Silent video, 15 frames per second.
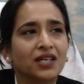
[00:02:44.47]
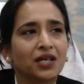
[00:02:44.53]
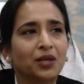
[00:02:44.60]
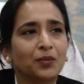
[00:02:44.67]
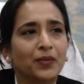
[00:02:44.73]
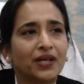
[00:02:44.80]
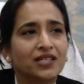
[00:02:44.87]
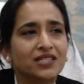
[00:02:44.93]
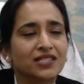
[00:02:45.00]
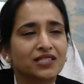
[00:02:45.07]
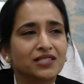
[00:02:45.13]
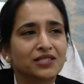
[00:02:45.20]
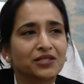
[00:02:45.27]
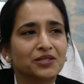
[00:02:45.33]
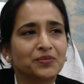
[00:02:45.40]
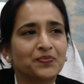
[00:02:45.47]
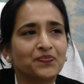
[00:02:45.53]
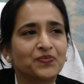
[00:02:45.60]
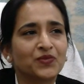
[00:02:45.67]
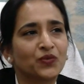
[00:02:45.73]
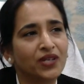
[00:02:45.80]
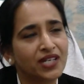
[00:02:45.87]
But
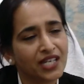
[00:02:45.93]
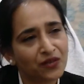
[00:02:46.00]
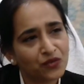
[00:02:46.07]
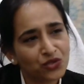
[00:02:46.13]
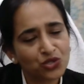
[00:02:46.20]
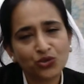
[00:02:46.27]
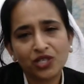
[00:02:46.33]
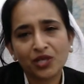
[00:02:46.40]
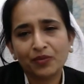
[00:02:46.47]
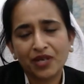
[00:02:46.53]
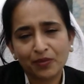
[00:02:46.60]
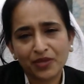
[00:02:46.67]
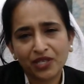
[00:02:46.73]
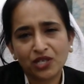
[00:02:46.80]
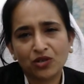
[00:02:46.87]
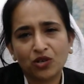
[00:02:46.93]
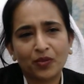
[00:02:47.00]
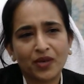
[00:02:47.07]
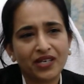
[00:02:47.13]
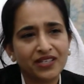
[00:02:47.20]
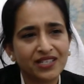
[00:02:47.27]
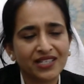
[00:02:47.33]
when I was doing my BCom,
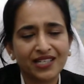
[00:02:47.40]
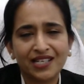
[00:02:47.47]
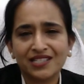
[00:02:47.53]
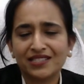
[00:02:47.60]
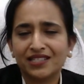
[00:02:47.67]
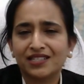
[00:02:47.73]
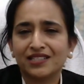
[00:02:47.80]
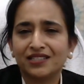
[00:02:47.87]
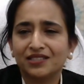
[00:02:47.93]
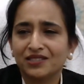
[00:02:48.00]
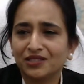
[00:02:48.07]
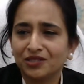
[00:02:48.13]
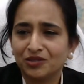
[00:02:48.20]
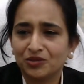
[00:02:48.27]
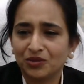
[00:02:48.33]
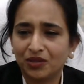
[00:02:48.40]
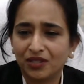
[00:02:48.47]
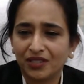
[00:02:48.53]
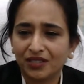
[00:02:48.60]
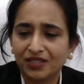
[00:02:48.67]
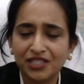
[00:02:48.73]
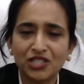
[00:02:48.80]
I realized that
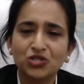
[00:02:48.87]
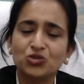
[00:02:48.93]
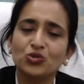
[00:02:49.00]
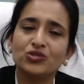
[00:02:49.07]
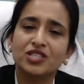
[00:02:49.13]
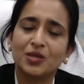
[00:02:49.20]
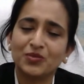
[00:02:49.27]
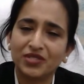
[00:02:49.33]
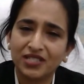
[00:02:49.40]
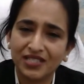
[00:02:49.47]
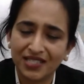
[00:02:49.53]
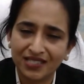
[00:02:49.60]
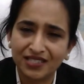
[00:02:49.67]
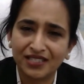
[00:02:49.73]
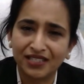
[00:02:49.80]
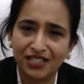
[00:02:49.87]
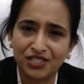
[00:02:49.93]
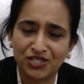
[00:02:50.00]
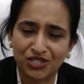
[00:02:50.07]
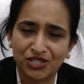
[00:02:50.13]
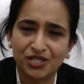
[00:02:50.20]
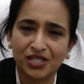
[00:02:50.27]
there is no subject as
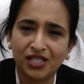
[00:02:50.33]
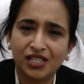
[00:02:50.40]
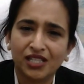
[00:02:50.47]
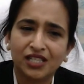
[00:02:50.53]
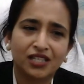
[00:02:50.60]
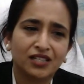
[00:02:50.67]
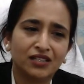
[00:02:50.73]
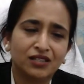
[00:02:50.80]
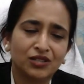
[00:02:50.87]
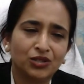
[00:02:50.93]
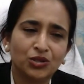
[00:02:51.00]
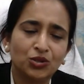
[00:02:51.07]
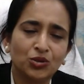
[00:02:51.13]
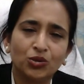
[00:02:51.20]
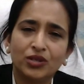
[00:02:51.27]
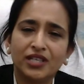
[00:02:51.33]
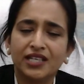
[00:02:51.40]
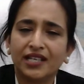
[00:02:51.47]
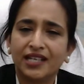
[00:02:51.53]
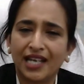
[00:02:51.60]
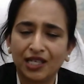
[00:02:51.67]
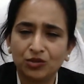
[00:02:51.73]
English. Only
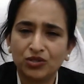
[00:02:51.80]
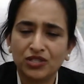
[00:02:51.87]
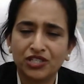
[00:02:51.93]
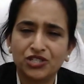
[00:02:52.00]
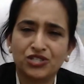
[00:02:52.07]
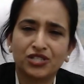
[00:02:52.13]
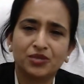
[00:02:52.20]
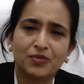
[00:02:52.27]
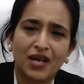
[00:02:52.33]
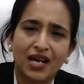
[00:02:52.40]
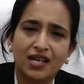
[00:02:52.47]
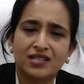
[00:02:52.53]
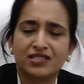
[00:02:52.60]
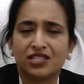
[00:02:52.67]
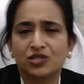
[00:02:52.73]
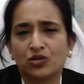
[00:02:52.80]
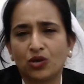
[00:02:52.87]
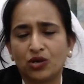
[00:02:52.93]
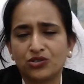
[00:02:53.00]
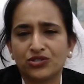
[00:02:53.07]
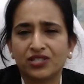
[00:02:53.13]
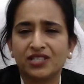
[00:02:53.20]
calculation, maths and
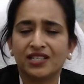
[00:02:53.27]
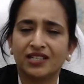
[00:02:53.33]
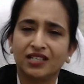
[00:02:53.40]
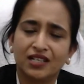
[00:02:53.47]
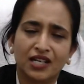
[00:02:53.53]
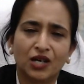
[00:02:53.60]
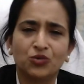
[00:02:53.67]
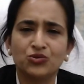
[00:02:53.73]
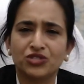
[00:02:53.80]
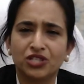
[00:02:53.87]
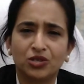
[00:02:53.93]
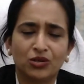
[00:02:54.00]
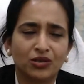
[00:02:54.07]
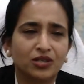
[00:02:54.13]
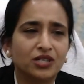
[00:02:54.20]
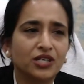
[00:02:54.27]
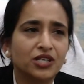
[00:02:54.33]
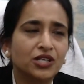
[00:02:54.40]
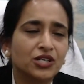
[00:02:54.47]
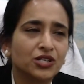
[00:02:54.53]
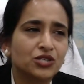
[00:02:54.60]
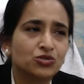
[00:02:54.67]
costing and accounts and all.
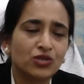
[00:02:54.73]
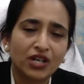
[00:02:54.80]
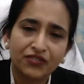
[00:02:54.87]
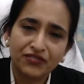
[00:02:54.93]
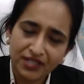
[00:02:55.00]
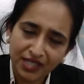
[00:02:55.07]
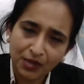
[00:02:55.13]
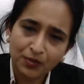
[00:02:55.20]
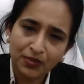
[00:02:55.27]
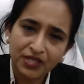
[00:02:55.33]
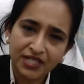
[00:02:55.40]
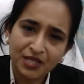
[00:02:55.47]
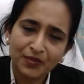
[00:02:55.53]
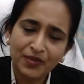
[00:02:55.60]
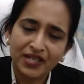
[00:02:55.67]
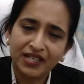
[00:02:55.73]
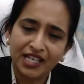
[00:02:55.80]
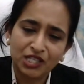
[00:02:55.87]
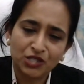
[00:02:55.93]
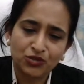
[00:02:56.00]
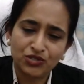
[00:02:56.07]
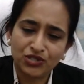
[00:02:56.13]
So after completing my
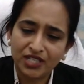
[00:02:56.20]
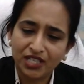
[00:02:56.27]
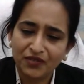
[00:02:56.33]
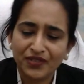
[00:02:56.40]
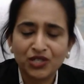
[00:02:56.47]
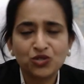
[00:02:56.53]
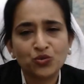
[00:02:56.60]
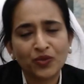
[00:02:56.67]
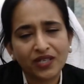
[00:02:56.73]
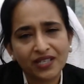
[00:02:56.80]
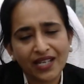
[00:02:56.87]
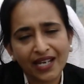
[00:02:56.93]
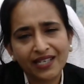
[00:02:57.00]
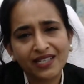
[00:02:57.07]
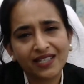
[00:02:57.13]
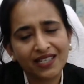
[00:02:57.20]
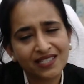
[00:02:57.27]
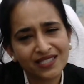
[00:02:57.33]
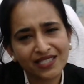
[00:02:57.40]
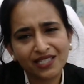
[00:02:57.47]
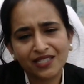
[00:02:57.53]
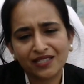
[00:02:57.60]
graduation, I went to my dad and I
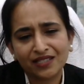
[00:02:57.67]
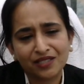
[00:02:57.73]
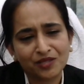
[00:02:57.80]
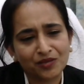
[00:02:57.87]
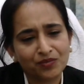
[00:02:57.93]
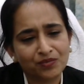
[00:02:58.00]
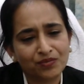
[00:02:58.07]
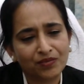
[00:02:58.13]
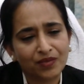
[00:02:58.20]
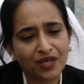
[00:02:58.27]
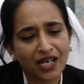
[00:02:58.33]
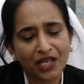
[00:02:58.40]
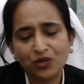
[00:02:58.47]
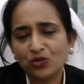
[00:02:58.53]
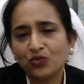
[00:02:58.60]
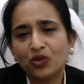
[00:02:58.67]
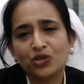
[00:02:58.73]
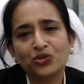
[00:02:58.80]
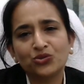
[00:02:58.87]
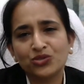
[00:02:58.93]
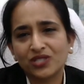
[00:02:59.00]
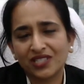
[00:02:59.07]
said, I don't want
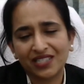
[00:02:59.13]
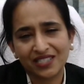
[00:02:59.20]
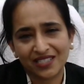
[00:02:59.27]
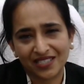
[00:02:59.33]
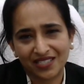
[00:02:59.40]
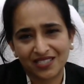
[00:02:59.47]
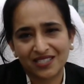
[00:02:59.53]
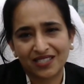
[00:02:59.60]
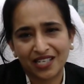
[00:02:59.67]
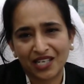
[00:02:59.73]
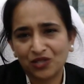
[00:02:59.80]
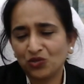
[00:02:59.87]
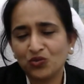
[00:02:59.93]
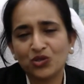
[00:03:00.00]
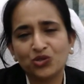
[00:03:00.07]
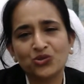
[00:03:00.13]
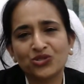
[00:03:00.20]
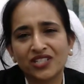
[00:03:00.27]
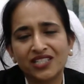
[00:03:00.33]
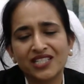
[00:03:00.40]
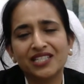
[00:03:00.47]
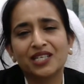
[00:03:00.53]
to study this. I don't want to
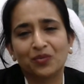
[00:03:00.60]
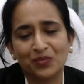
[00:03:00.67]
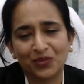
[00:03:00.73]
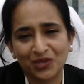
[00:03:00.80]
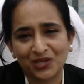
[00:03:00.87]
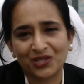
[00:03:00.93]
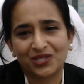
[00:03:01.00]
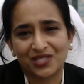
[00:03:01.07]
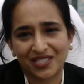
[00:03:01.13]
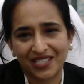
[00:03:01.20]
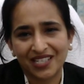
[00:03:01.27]
study numbers.